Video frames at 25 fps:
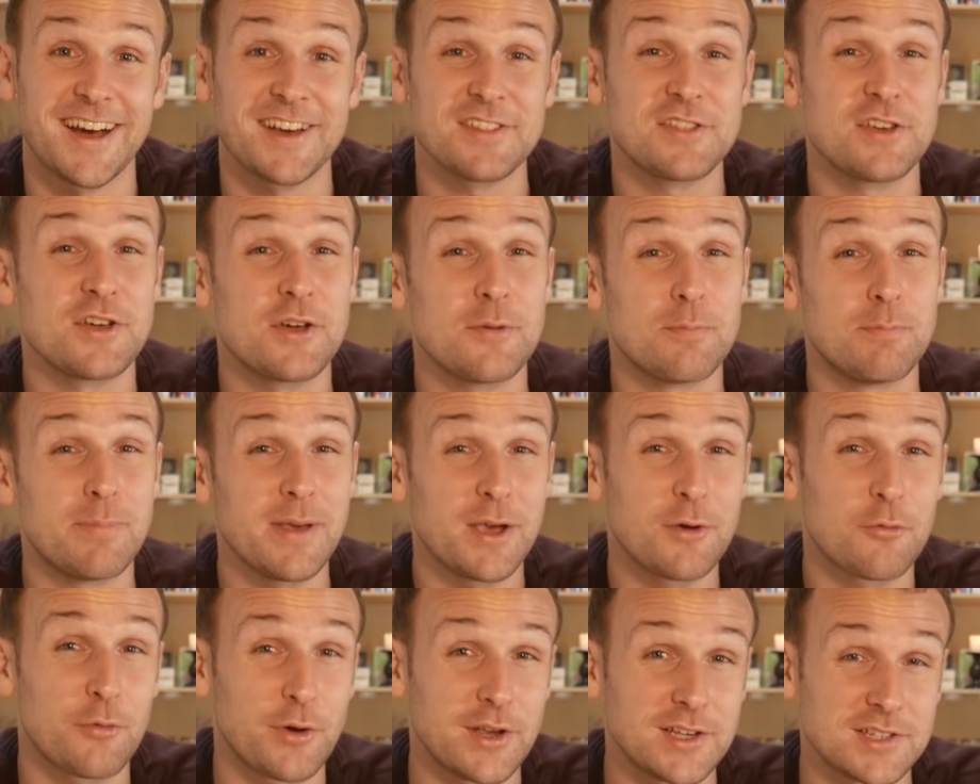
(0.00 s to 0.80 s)
I think a
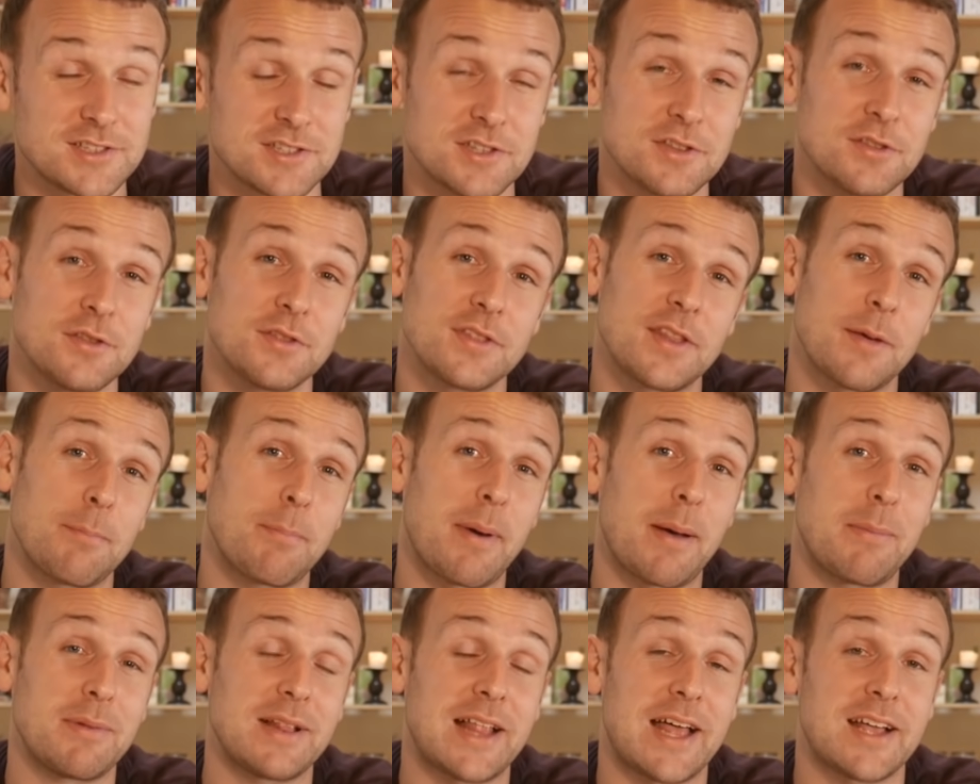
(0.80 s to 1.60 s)
big reason that
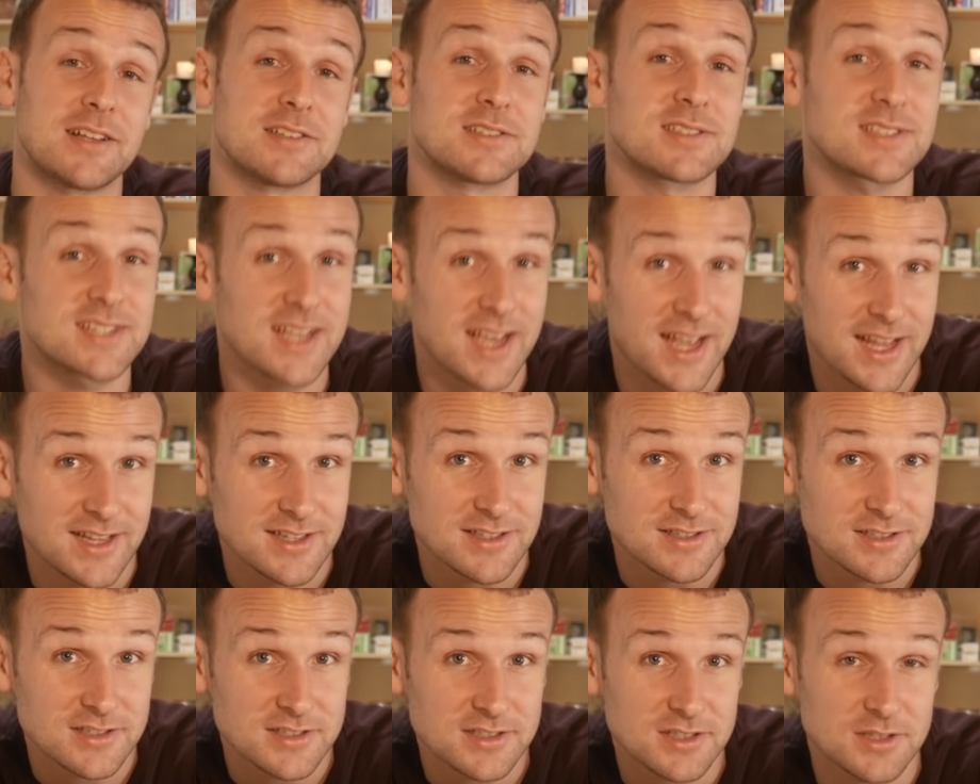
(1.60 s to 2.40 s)
Babbel has
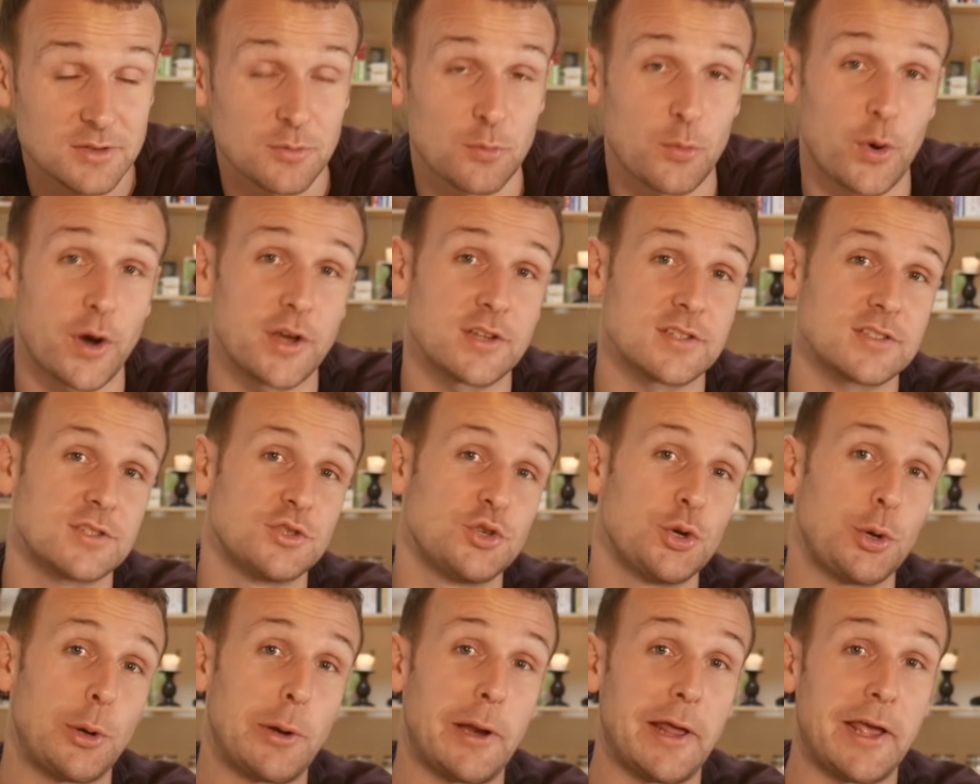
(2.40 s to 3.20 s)
tens, whereas
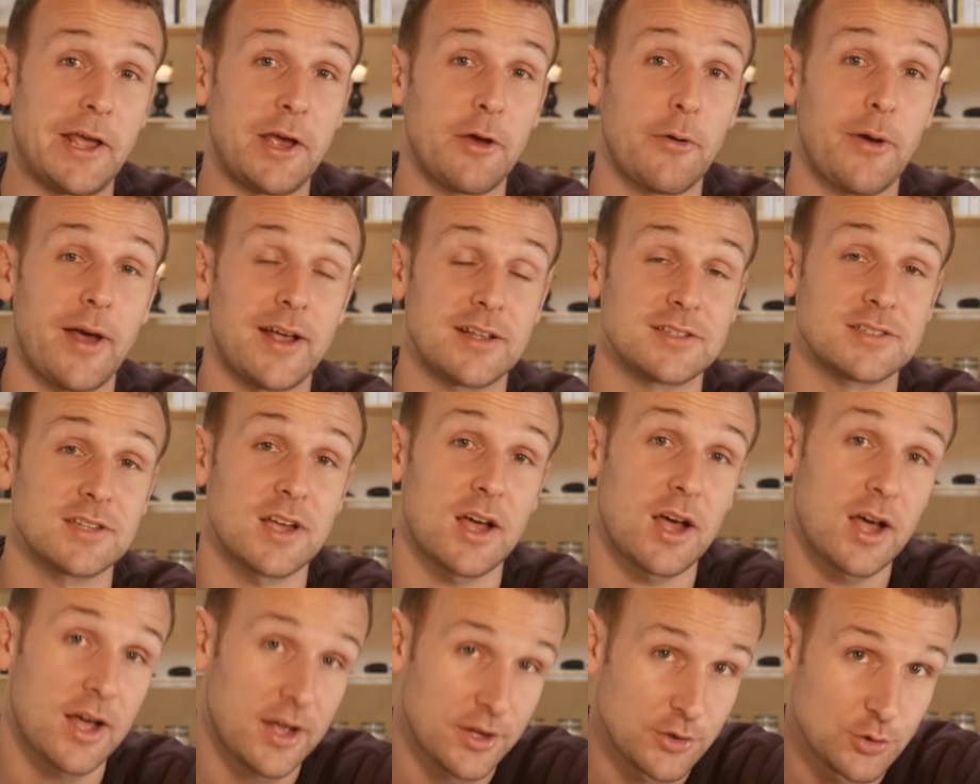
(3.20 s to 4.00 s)
Duolingo has
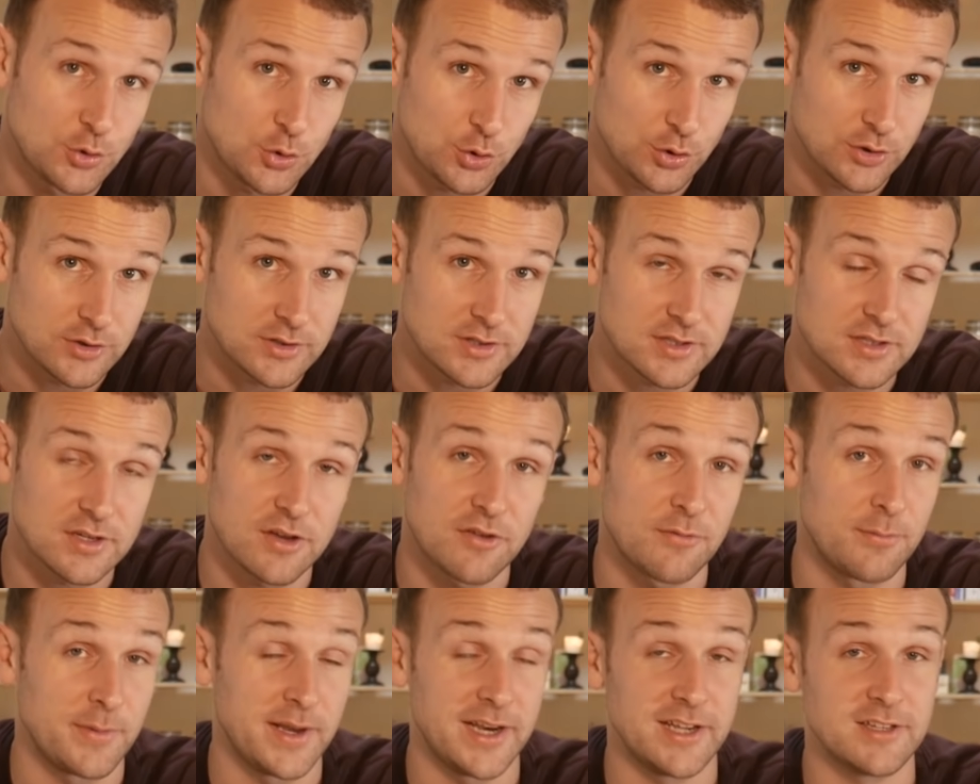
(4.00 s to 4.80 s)
hundreds
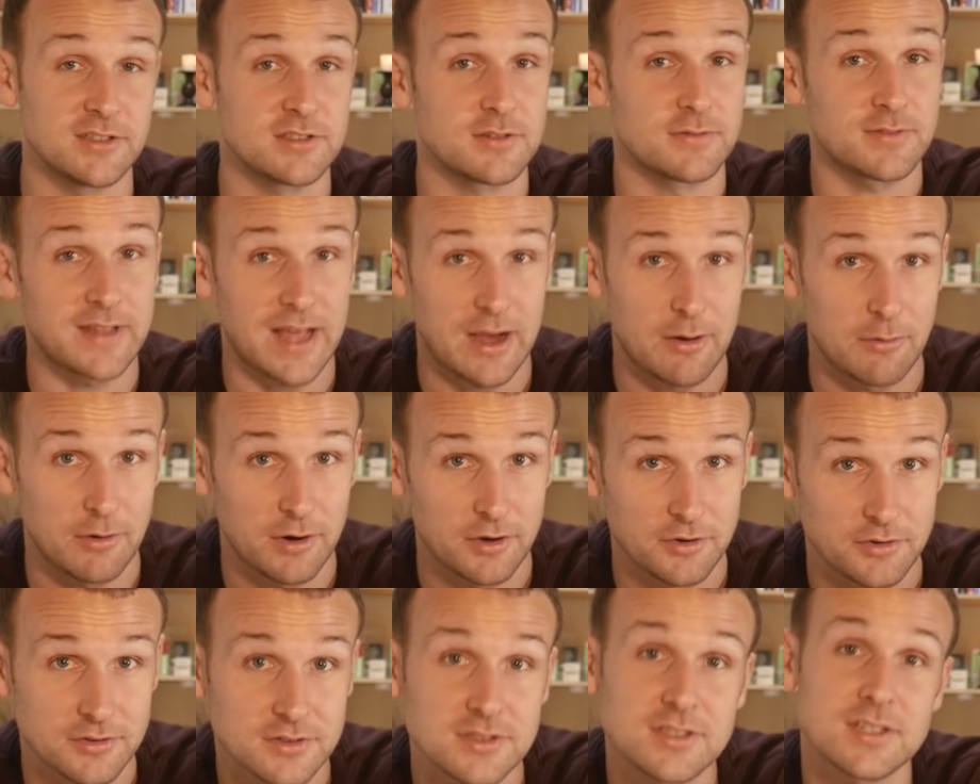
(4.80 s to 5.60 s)
of millions of
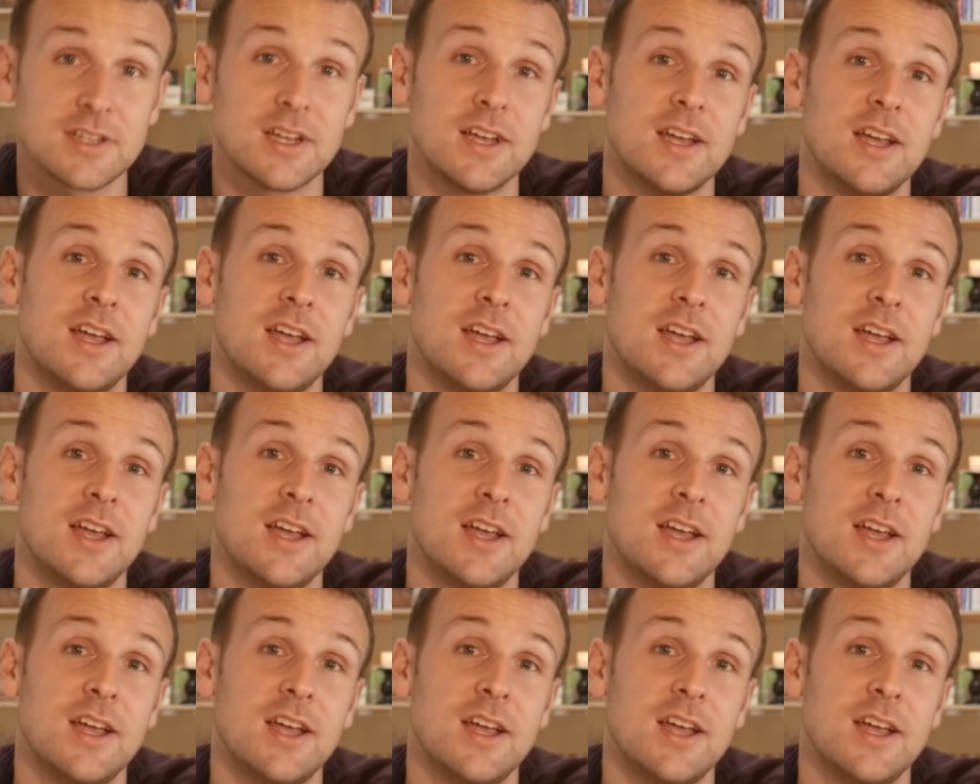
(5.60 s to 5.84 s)
downloads,